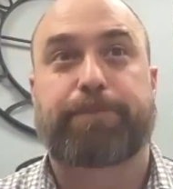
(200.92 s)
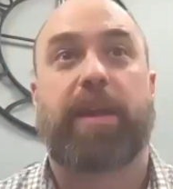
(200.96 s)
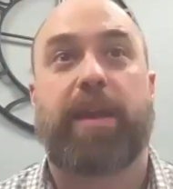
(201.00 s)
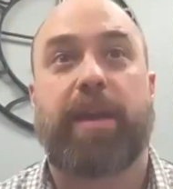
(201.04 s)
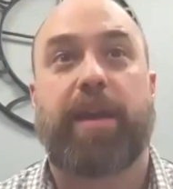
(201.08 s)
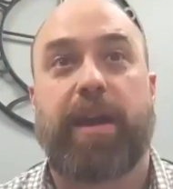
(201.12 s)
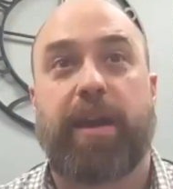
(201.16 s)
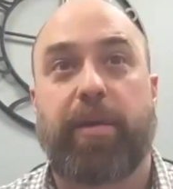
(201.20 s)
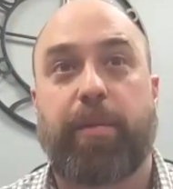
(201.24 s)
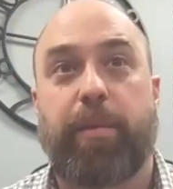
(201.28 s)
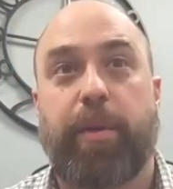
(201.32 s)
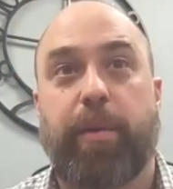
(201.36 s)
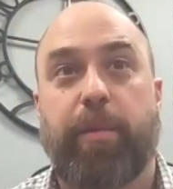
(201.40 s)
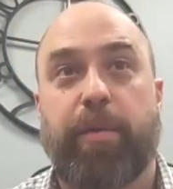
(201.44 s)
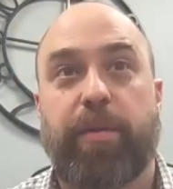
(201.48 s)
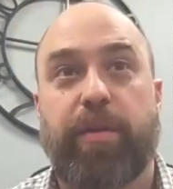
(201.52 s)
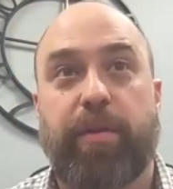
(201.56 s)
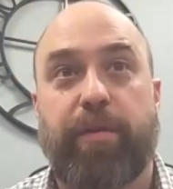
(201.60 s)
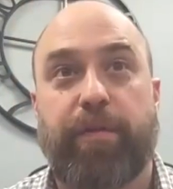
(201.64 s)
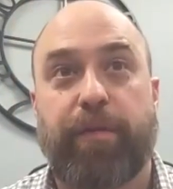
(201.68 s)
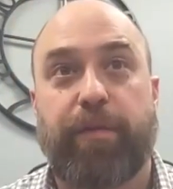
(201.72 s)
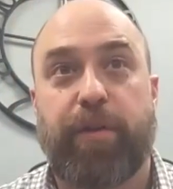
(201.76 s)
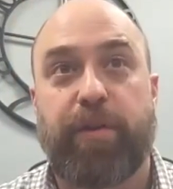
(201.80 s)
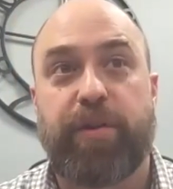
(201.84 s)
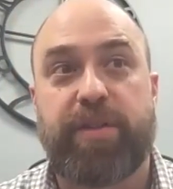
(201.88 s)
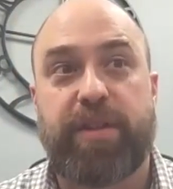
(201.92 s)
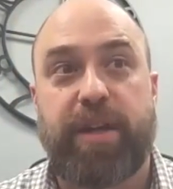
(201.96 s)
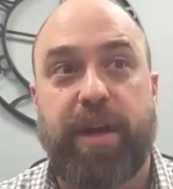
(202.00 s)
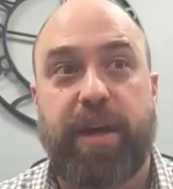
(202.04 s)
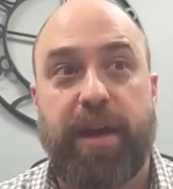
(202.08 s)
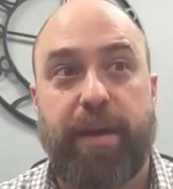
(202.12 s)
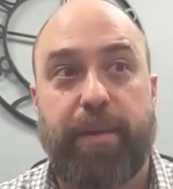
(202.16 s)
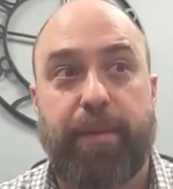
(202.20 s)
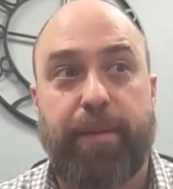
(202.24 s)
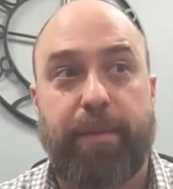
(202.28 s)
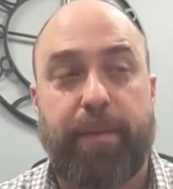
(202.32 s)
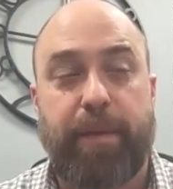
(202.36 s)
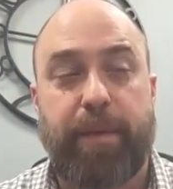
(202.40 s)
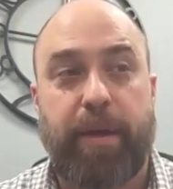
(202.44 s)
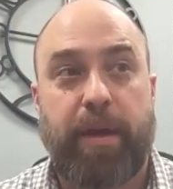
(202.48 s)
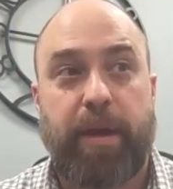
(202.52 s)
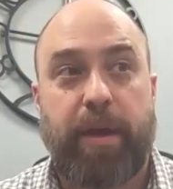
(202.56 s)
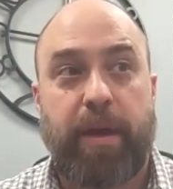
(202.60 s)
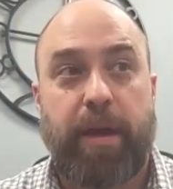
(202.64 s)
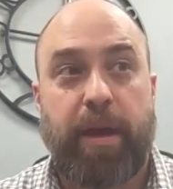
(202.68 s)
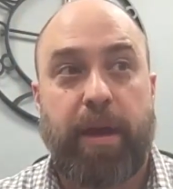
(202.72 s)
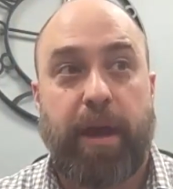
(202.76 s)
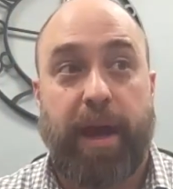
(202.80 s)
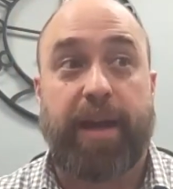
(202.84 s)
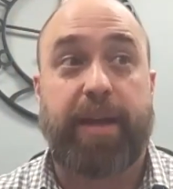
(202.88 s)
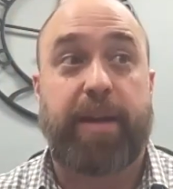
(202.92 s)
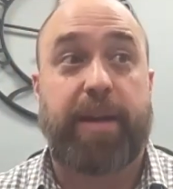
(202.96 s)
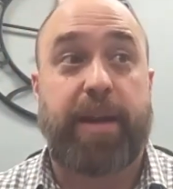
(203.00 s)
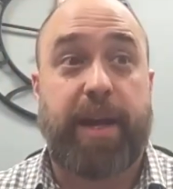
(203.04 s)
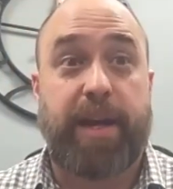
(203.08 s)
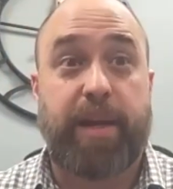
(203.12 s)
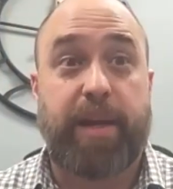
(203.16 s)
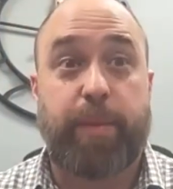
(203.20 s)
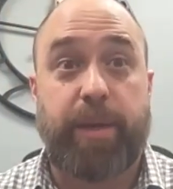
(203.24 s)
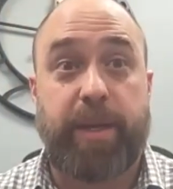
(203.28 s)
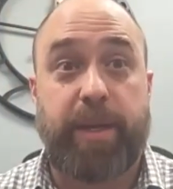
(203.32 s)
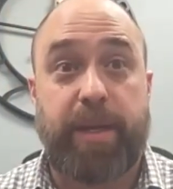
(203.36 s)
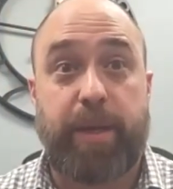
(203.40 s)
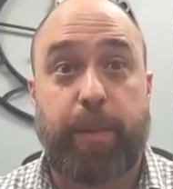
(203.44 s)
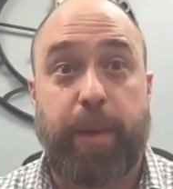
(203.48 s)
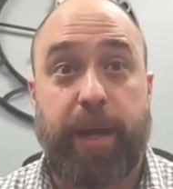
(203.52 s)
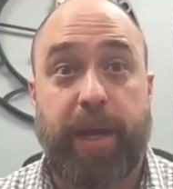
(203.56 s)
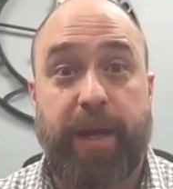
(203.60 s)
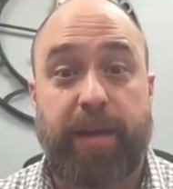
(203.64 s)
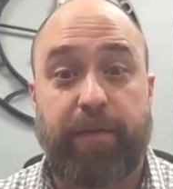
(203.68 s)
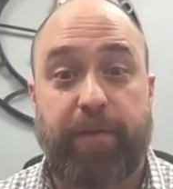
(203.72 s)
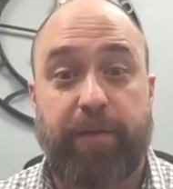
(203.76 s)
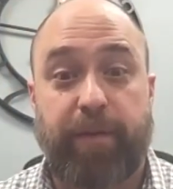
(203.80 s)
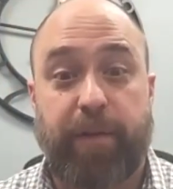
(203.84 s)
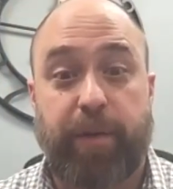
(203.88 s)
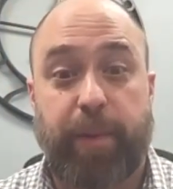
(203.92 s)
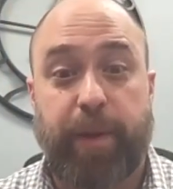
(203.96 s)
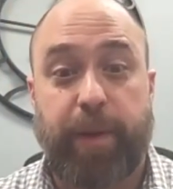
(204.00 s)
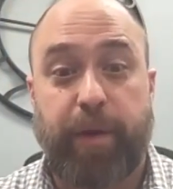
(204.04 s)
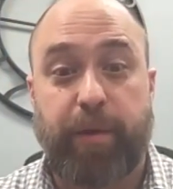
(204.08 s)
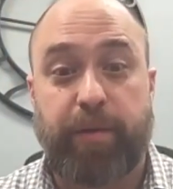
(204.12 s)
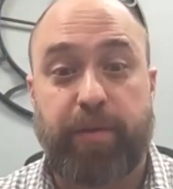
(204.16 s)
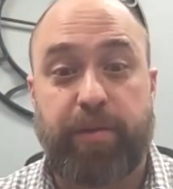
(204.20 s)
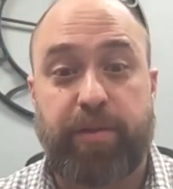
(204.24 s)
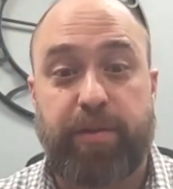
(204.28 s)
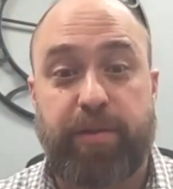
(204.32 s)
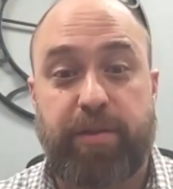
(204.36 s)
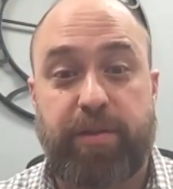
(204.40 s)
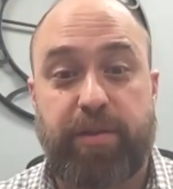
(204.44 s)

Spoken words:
remember the first time I'd been in pain for about